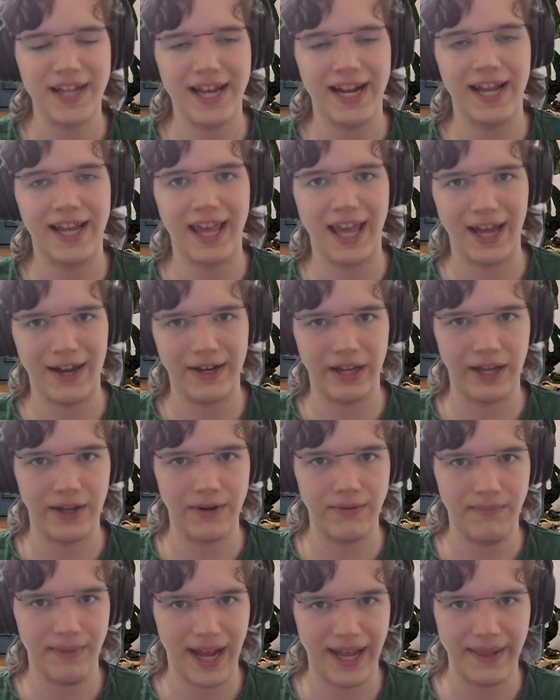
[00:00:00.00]
a
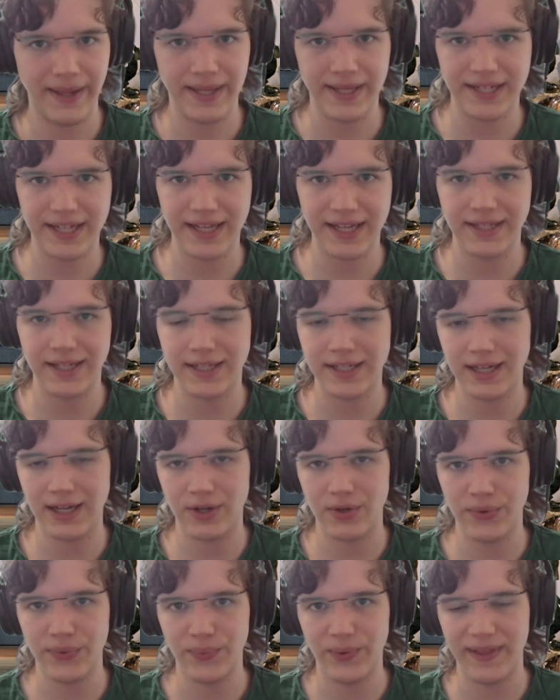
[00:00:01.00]
countdown and then sends a
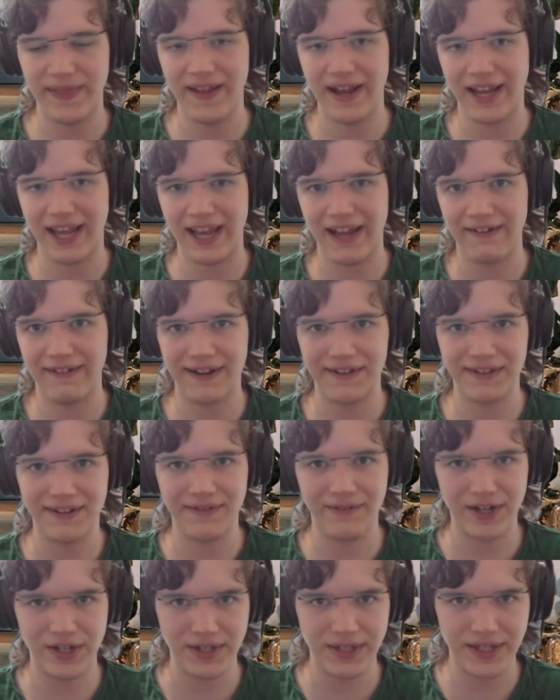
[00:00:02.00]
signal when that countdown
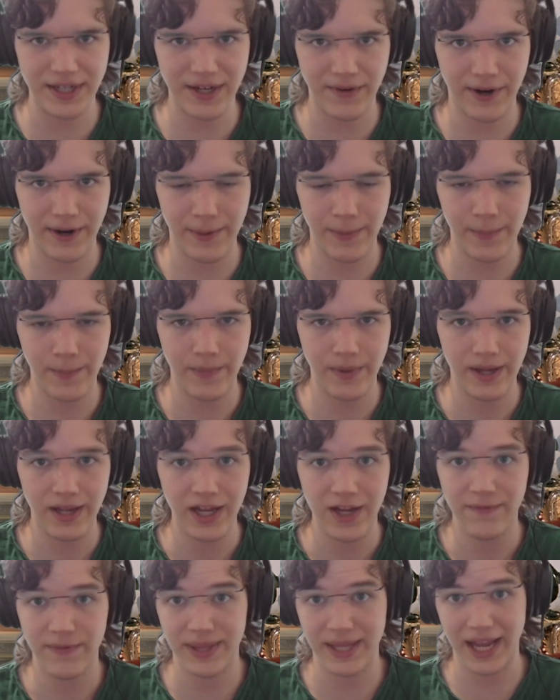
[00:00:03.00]
reaches 0.
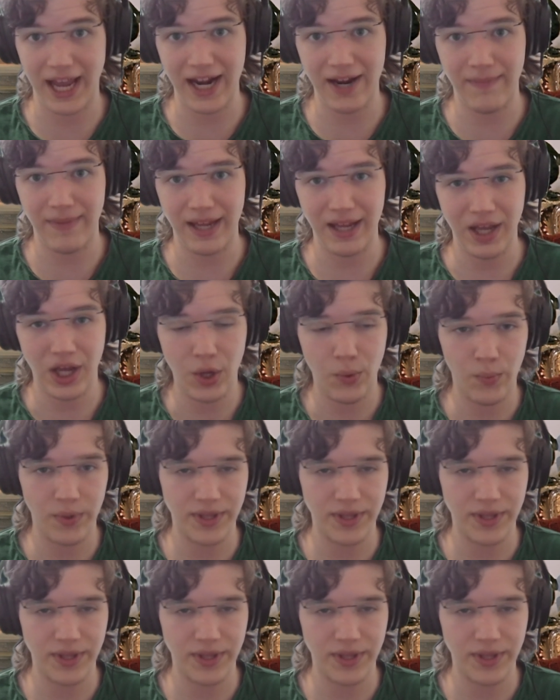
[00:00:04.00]
For the enemy, when the